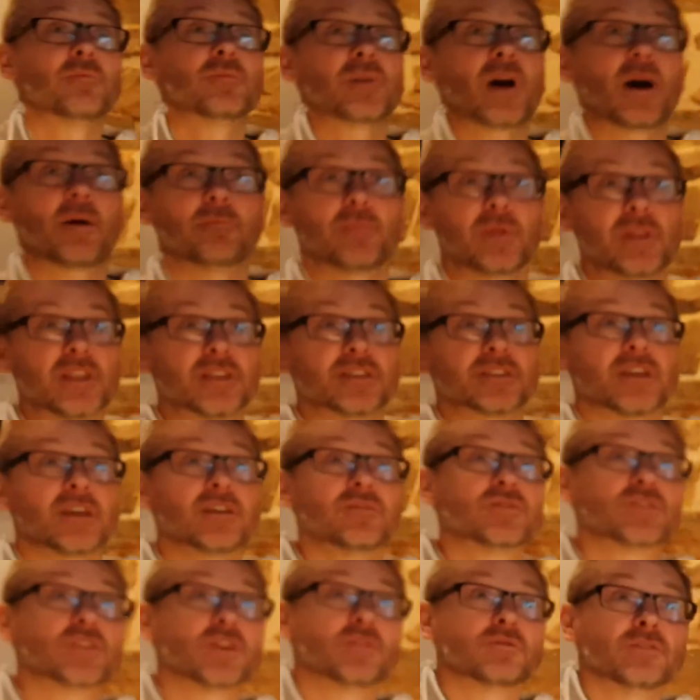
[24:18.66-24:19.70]
I'm in the
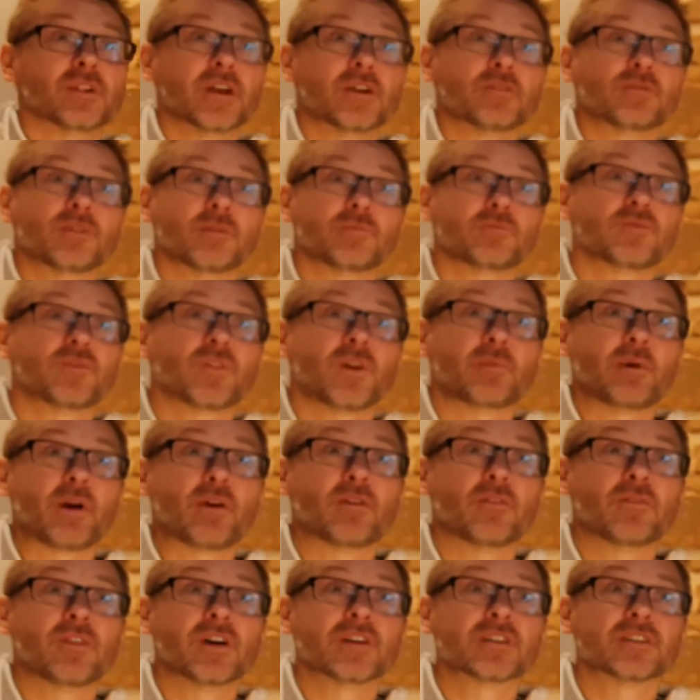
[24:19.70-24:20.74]
safe zone now. I'm
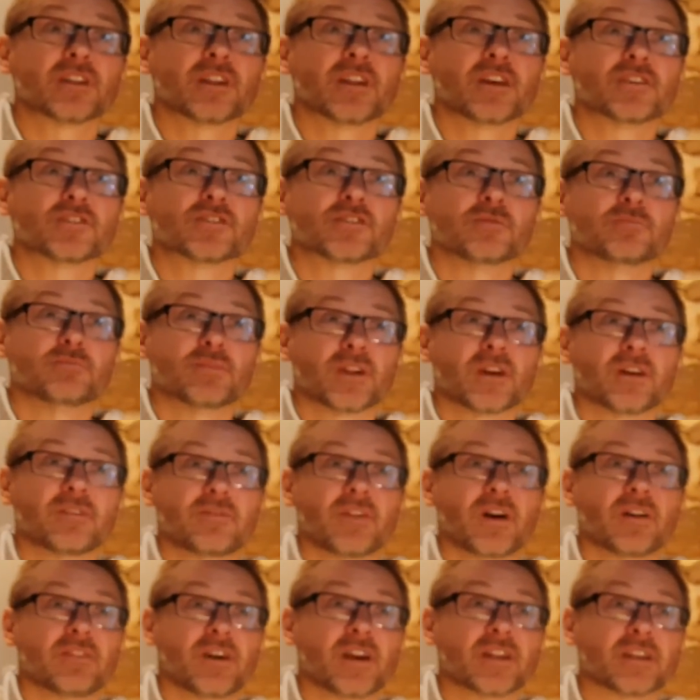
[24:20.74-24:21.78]
out of isolation, but
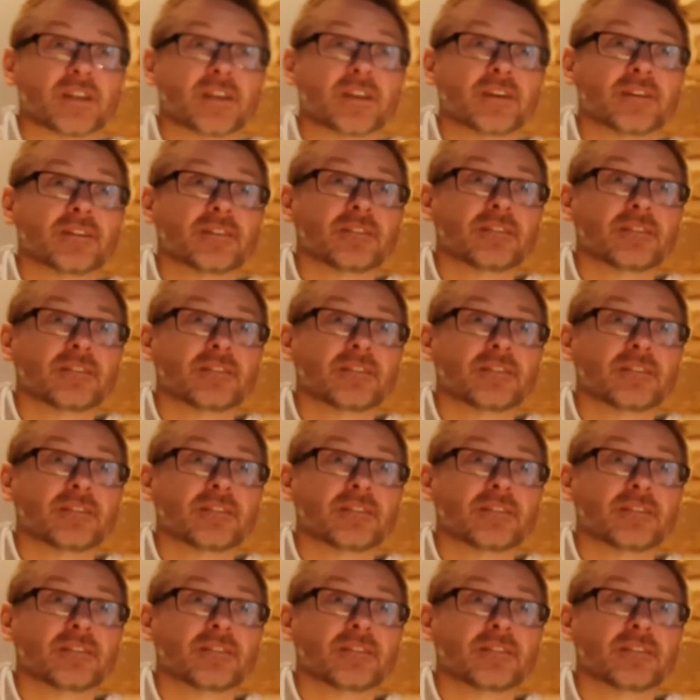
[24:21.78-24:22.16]
I've not had it.